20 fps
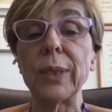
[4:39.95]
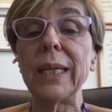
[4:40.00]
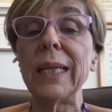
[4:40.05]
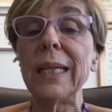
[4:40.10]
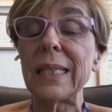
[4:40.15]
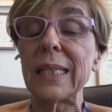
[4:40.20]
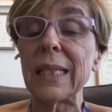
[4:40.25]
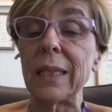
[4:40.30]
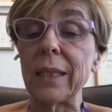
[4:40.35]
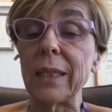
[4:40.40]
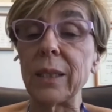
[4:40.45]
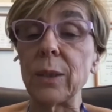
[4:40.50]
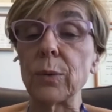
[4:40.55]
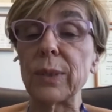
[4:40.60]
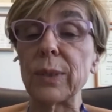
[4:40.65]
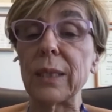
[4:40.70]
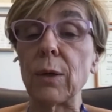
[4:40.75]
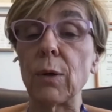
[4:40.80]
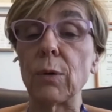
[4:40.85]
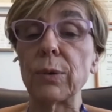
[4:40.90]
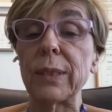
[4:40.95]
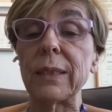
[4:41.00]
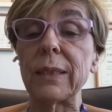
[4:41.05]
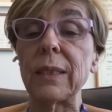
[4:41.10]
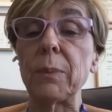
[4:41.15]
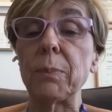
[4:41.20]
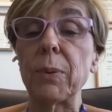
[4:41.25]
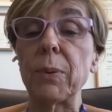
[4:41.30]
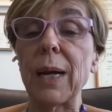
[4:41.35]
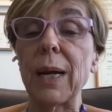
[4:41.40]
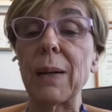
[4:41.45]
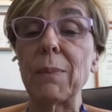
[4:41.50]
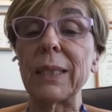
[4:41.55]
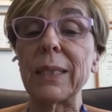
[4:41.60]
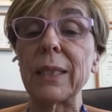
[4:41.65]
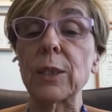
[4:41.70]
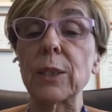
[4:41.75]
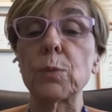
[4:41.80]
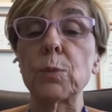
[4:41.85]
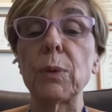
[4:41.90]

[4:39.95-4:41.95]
easily using OCT parameters,